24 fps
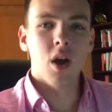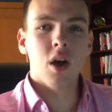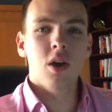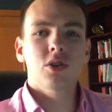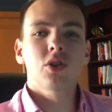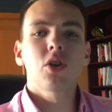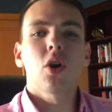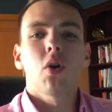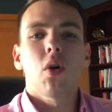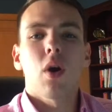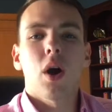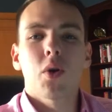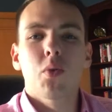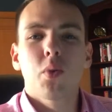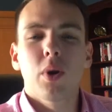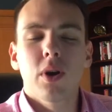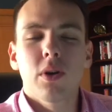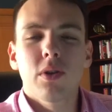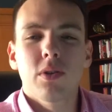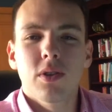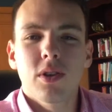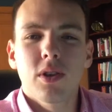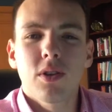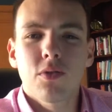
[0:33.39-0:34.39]
So I
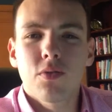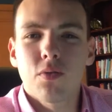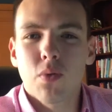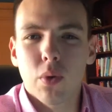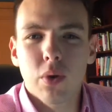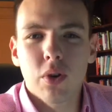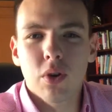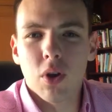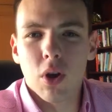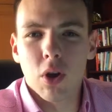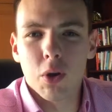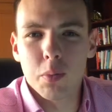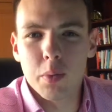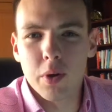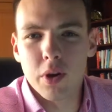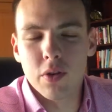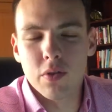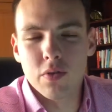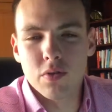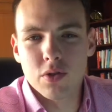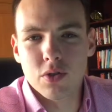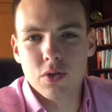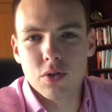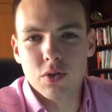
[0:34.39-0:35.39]
wear the $40 pair
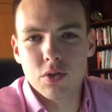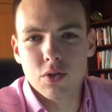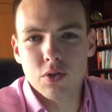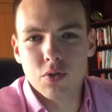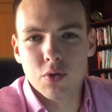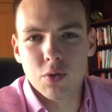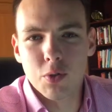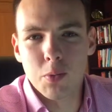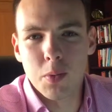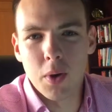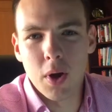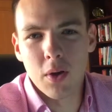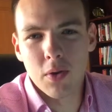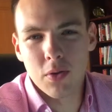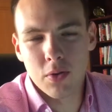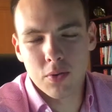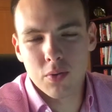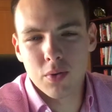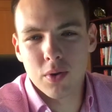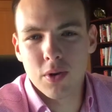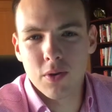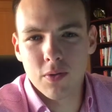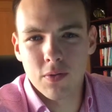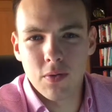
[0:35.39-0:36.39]
of shoes for about
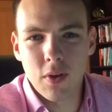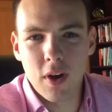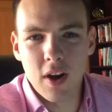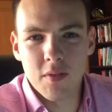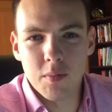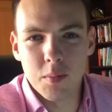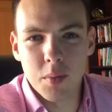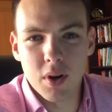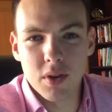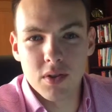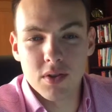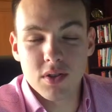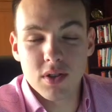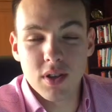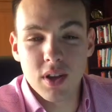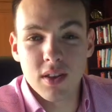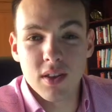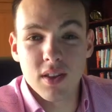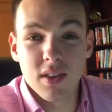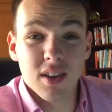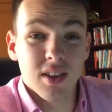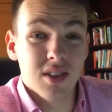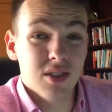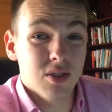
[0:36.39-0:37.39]
3 to 5 months, and
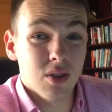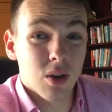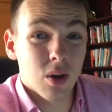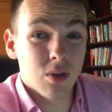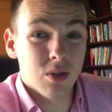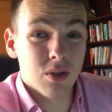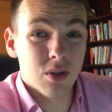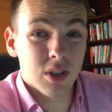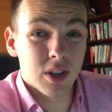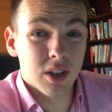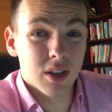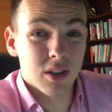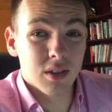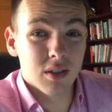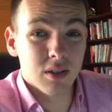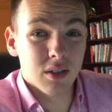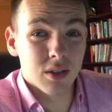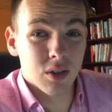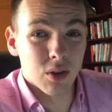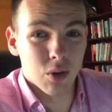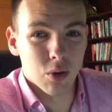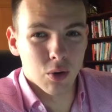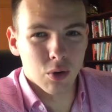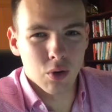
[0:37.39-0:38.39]
then they start to get,
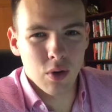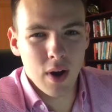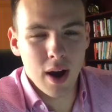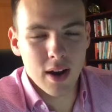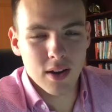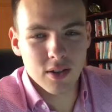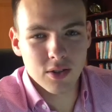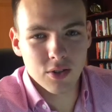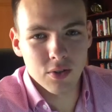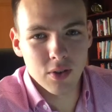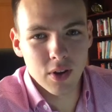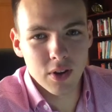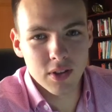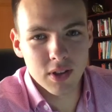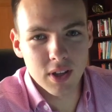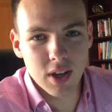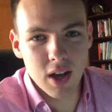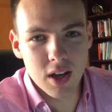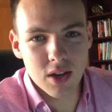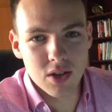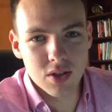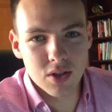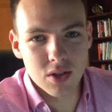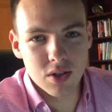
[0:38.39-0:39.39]
cracks around the
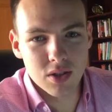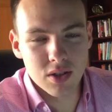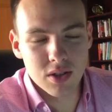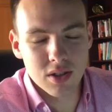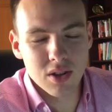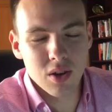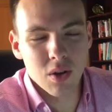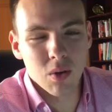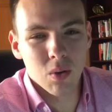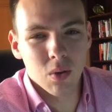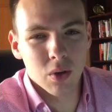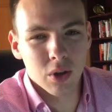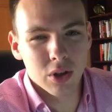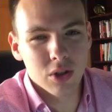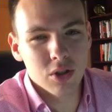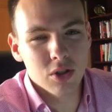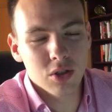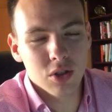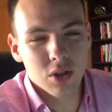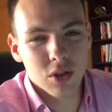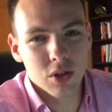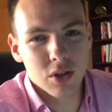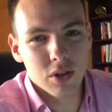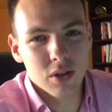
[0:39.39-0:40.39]
edges. They don't look as
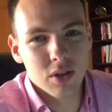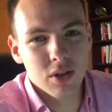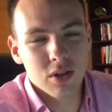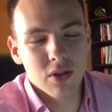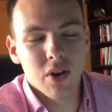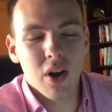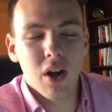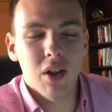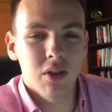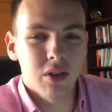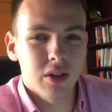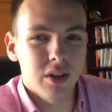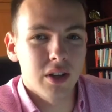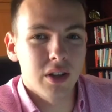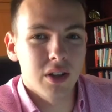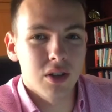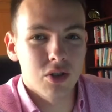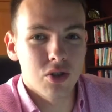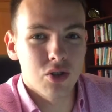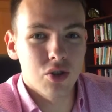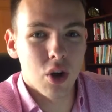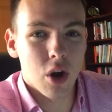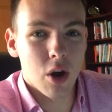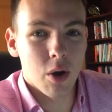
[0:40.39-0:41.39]
good. They're not looking
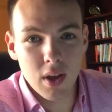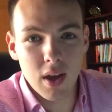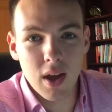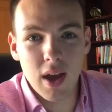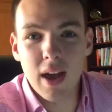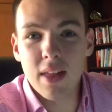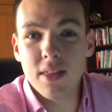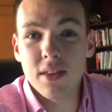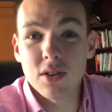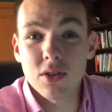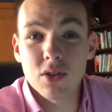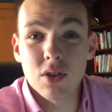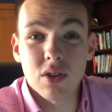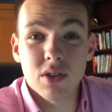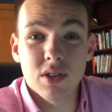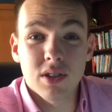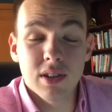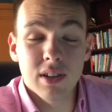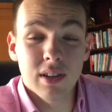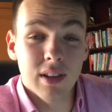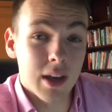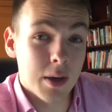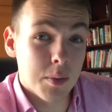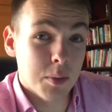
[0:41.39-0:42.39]
as sharp, and they start to
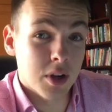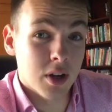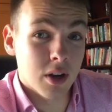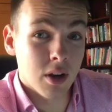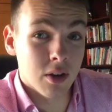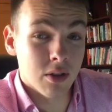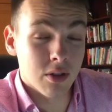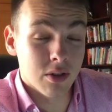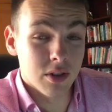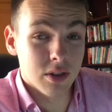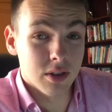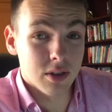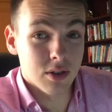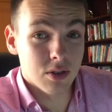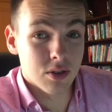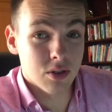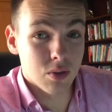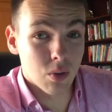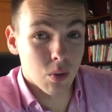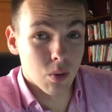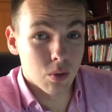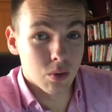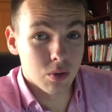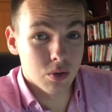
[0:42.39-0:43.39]
delaminate underneath the
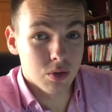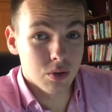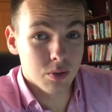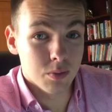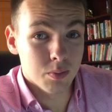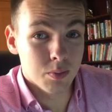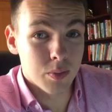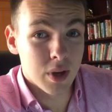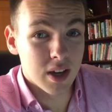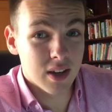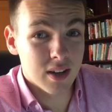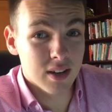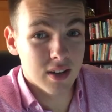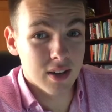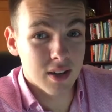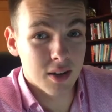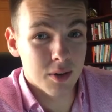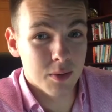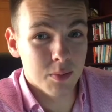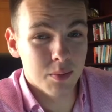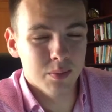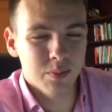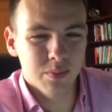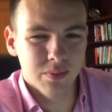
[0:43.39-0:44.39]
soles, making
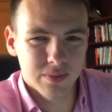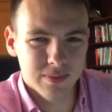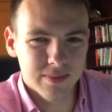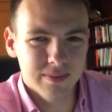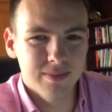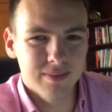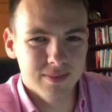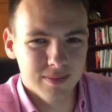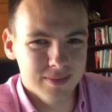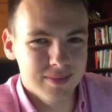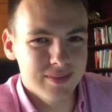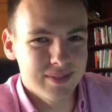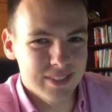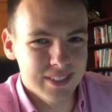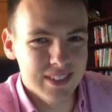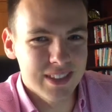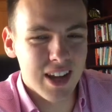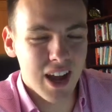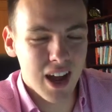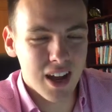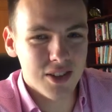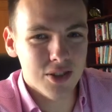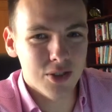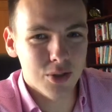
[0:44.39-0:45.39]
them
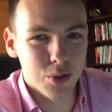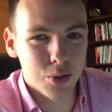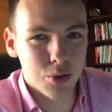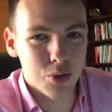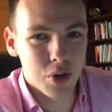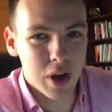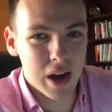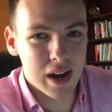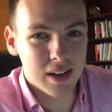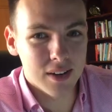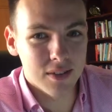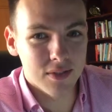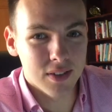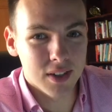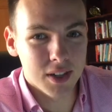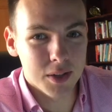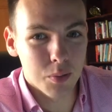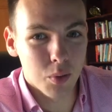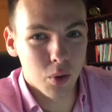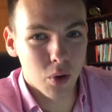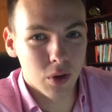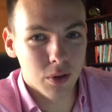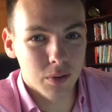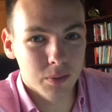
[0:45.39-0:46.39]
not so attractive
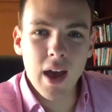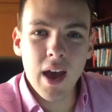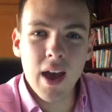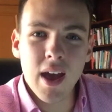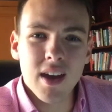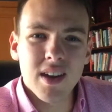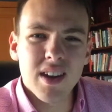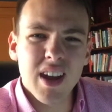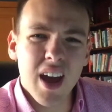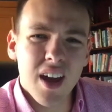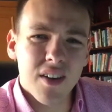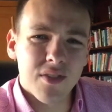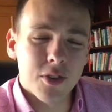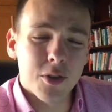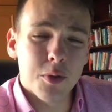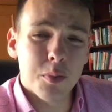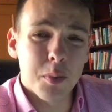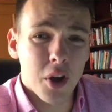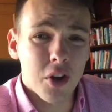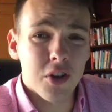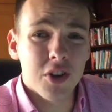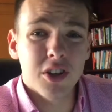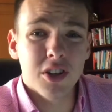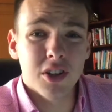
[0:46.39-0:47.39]
anymore. And after
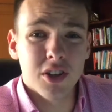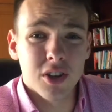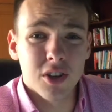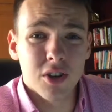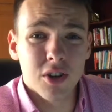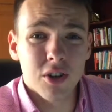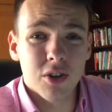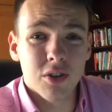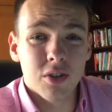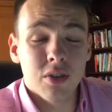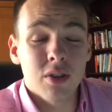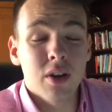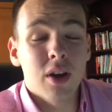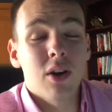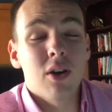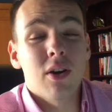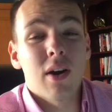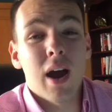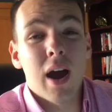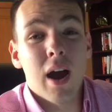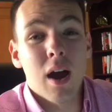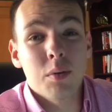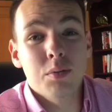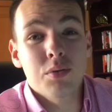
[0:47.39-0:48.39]
about a year, they are
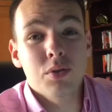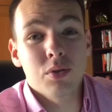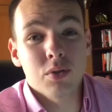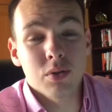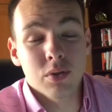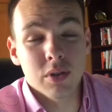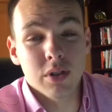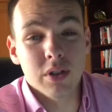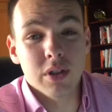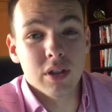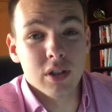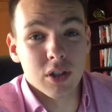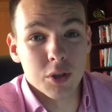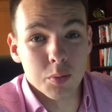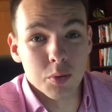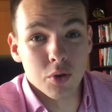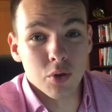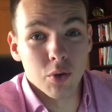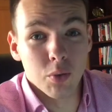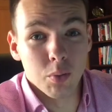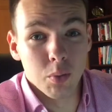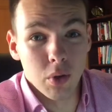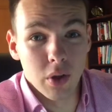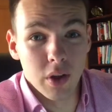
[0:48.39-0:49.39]
absolutely needing to be
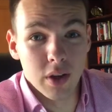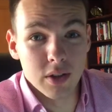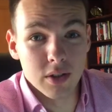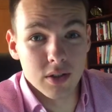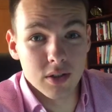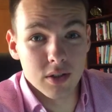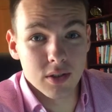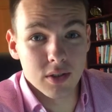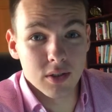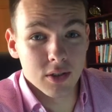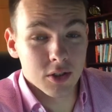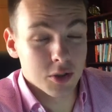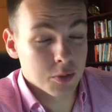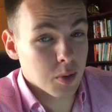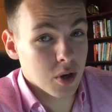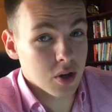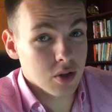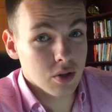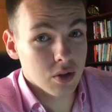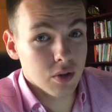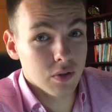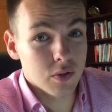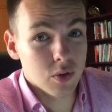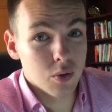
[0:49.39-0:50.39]
replaced,
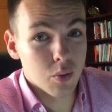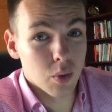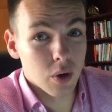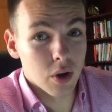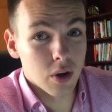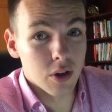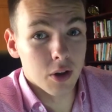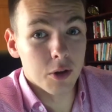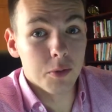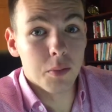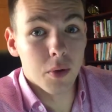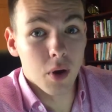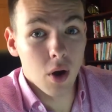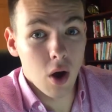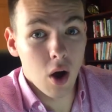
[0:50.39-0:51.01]
especially if you wear them